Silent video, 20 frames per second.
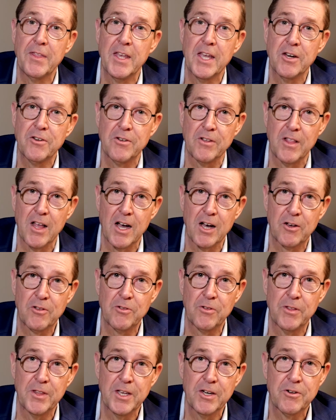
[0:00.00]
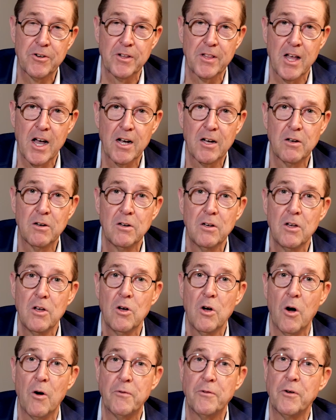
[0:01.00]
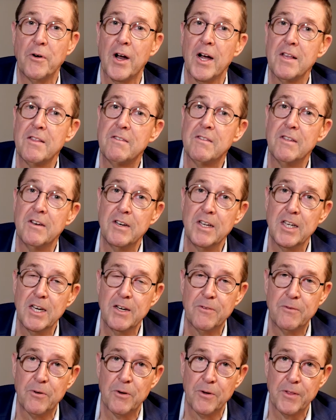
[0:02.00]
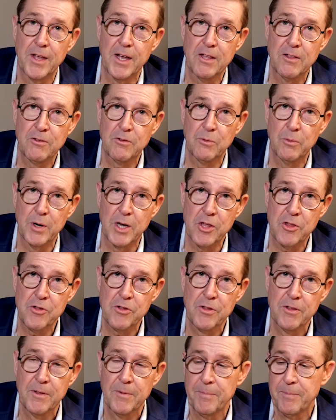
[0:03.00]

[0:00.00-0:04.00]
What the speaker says: the interlock, so the interlock overrides the need for that switch.